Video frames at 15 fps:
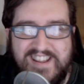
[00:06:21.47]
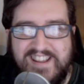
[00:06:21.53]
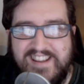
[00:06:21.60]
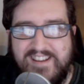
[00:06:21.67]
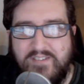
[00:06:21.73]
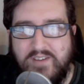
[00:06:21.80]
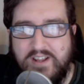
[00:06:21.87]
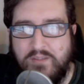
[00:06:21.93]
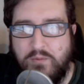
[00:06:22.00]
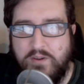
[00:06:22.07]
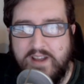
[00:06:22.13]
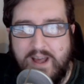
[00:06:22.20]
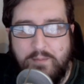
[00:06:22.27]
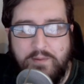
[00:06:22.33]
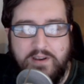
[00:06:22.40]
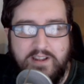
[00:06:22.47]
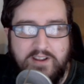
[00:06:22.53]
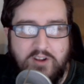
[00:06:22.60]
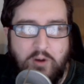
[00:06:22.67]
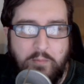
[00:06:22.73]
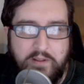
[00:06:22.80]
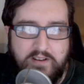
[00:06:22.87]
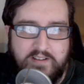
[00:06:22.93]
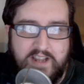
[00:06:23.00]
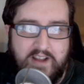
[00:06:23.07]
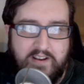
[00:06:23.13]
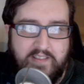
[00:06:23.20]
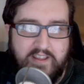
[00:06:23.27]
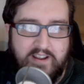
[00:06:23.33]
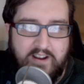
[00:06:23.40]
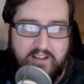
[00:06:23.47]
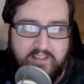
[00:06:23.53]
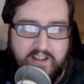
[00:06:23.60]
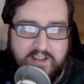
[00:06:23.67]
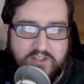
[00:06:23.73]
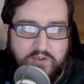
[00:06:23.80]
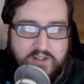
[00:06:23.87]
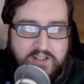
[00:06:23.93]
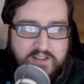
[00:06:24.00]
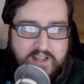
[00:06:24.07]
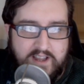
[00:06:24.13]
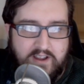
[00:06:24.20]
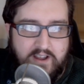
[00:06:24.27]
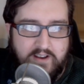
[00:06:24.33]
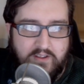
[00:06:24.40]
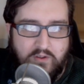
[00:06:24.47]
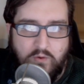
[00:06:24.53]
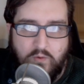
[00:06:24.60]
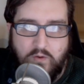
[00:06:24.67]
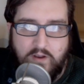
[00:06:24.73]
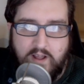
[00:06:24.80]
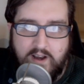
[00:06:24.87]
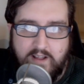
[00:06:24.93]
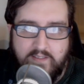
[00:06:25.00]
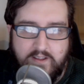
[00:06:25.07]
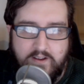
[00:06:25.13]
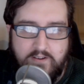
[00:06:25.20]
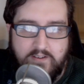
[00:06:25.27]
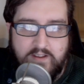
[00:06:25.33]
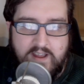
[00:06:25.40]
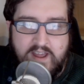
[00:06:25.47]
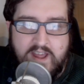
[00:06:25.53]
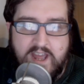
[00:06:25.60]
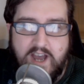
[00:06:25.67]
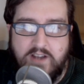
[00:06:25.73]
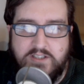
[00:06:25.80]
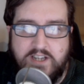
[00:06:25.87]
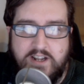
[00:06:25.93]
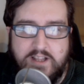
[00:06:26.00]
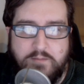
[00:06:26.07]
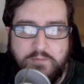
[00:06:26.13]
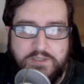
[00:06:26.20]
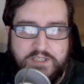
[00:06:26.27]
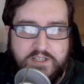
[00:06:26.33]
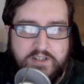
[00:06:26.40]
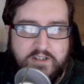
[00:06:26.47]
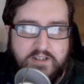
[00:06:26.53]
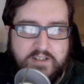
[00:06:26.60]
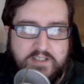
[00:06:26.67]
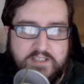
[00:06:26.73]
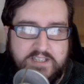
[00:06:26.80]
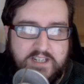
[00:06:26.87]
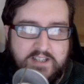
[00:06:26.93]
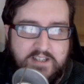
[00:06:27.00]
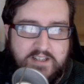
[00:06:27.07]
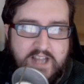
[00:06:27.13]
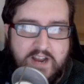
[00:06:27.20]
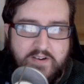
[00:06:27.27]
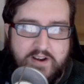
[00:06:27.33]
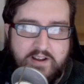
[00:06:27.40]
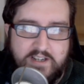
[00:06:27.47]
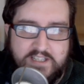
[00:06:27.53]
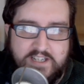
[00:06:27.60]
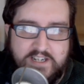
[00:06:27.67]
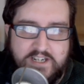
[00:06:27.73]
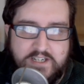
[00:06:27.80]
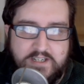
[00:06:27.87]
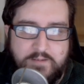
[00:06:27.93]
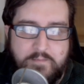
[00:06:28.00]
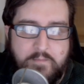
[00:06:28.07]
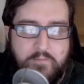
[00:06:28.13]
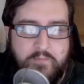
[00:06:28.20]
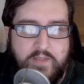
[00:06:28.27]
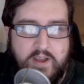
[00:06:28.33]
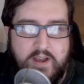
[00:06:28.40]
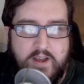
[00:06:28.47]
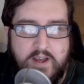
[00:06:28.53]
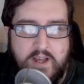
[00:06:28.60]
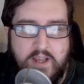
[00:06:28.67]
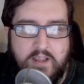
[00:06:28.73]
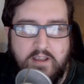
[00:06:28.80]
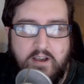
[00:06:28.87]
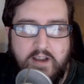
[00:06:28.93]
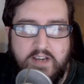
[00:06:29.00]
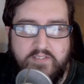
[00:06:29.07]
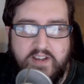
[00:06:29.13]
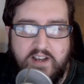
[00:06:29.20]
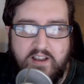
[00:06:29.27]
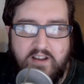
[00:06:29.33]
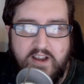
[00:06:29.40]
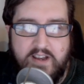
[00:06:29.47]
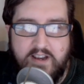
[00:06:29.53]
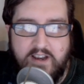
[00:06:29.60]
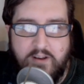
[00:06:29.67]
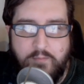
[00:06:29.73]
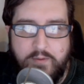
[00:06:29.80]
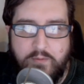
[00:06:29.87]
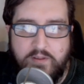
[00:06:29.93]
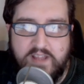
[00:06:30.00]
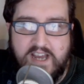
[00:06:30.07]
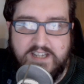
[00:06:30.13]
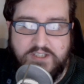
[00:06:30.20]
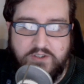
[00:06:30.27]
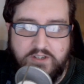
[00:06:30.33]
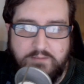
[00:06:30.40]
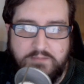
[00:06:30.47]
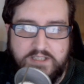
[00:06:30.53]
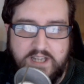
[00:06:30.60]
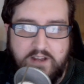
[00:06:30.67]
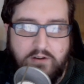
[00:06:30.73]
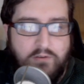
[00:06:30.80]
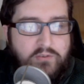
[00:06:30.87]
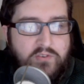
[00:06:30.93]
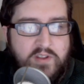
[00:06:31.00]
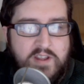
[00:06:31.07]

with what happened in Goblin Town and that kind of thing. So I think they're kind of cool. I like those. I also like the Berserkers. I think they're a nice addition, kind of in line a little bit with Azog himself,